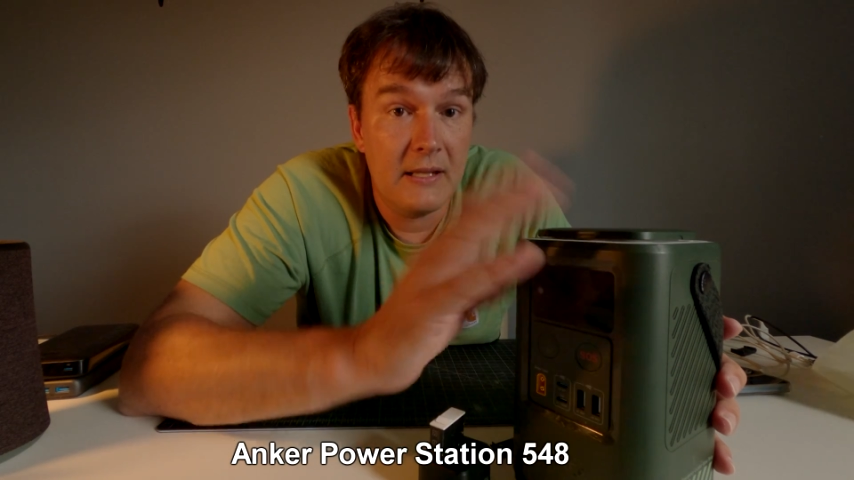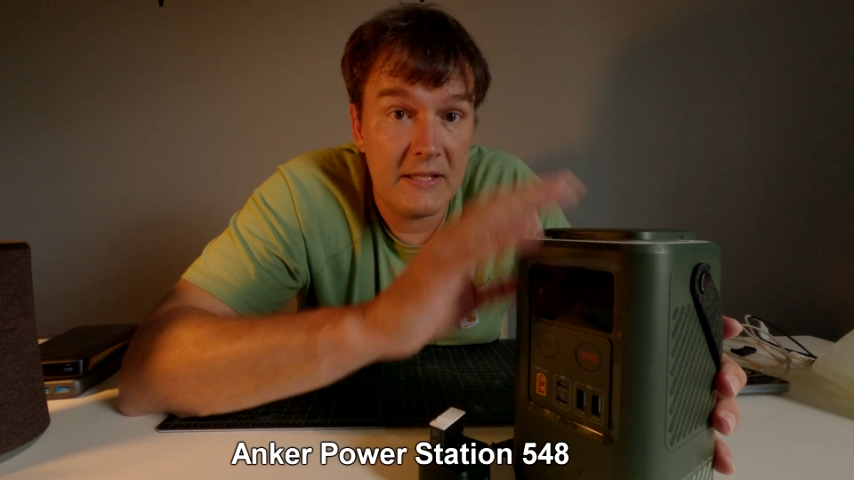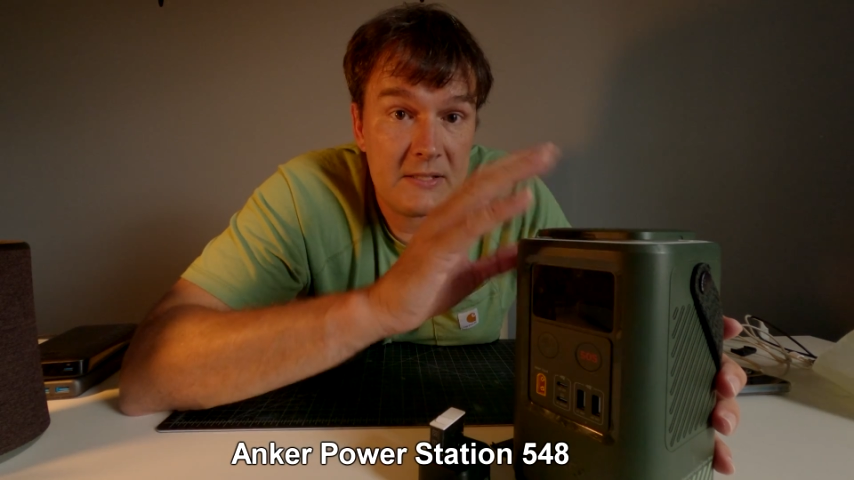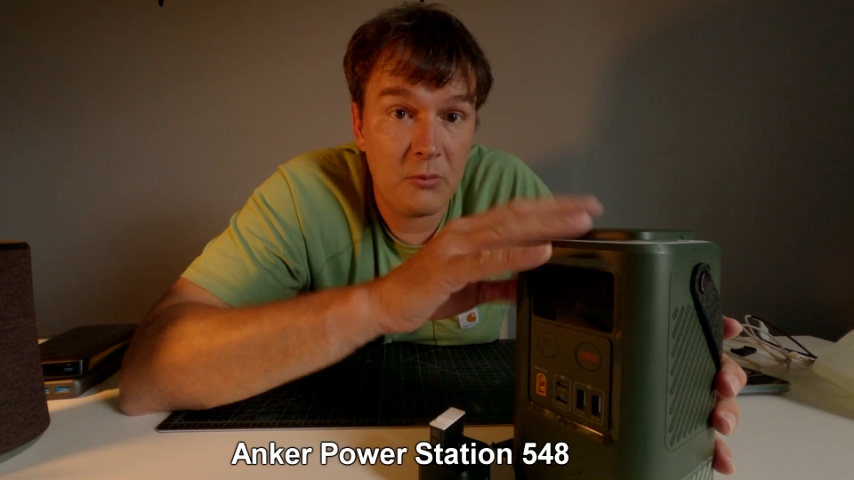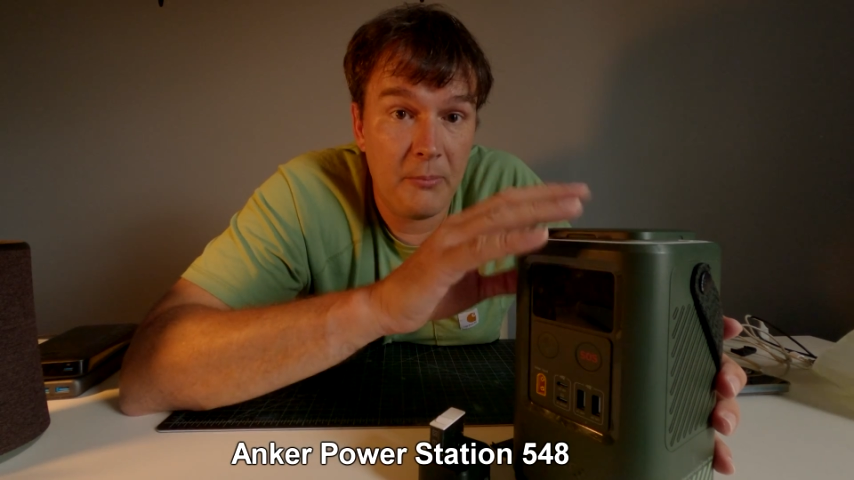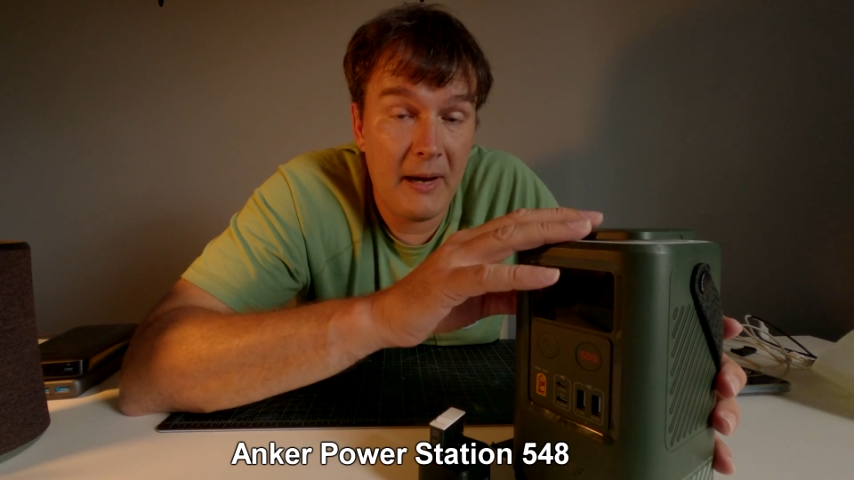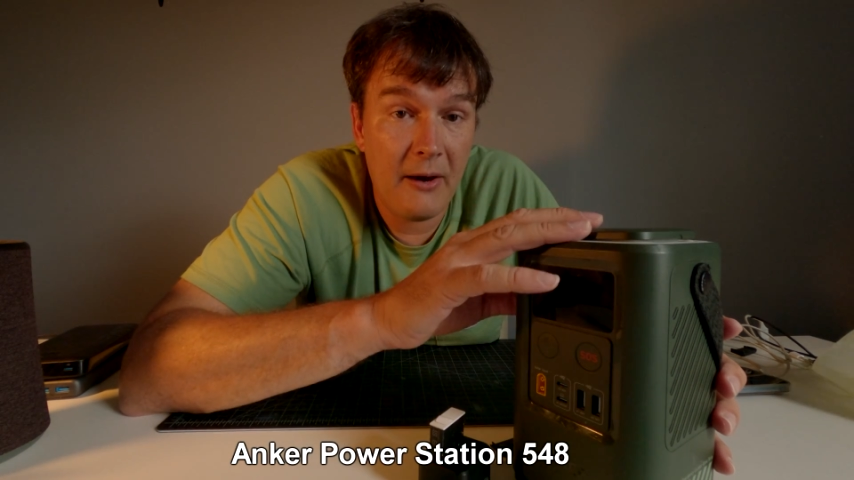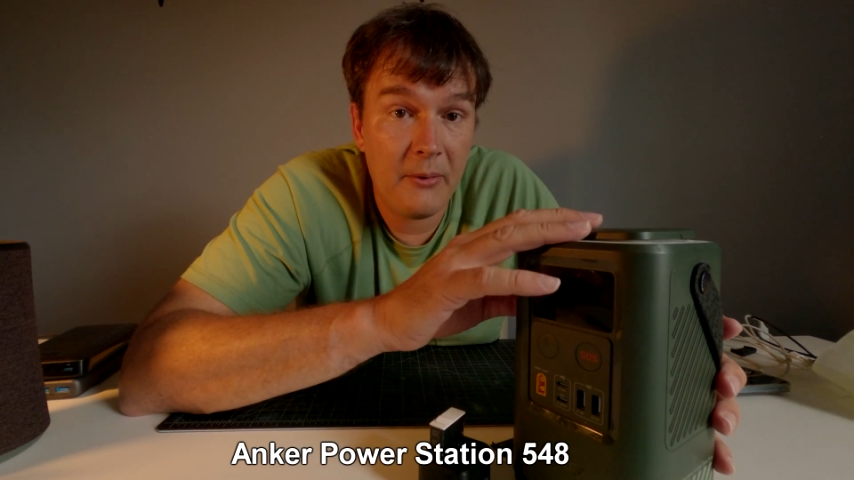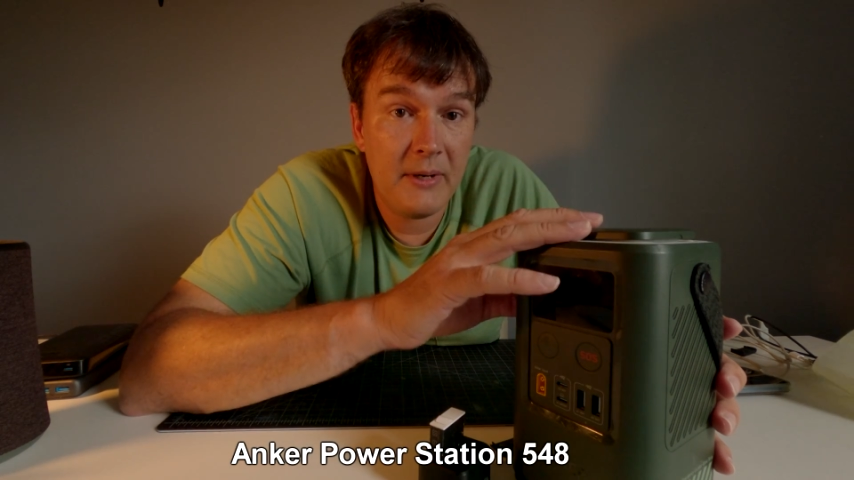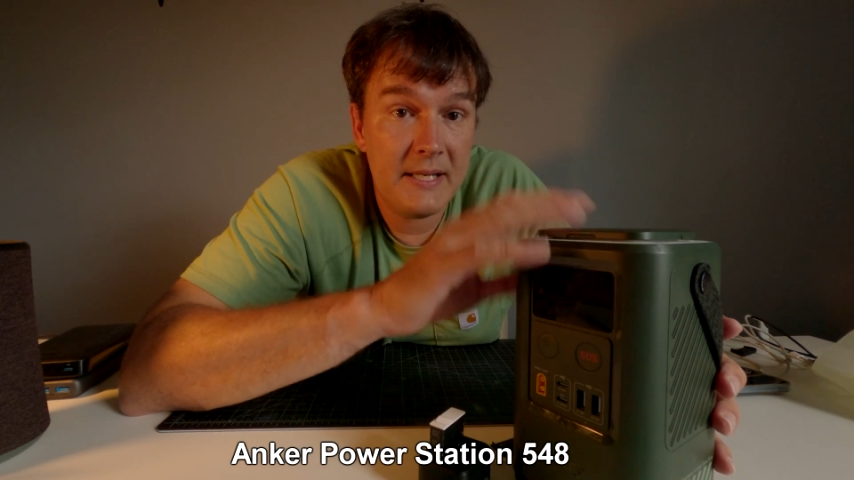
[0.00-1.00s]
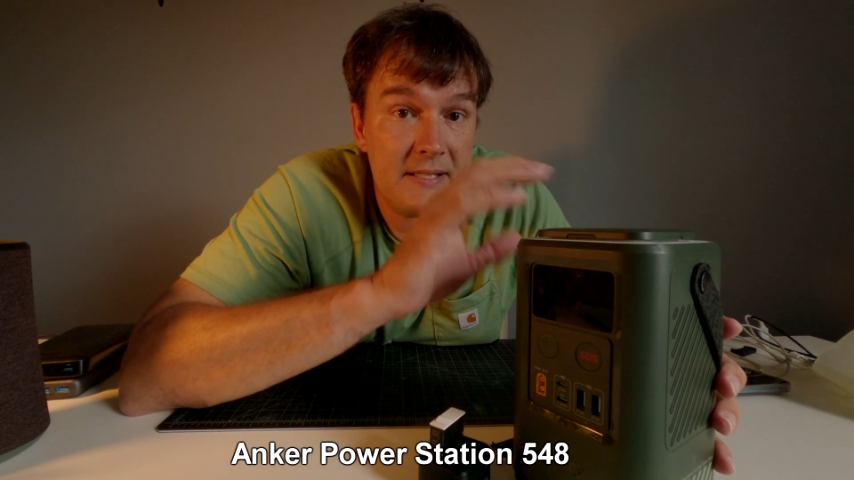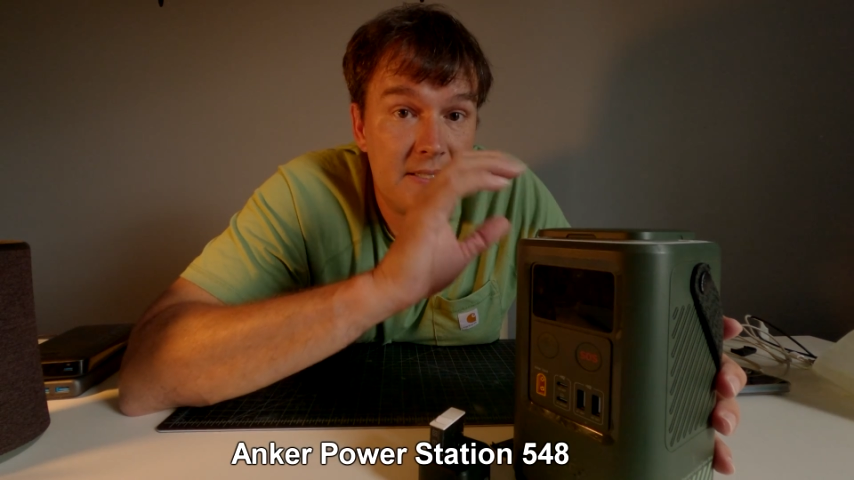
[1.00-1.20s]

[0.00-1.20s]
this will power it.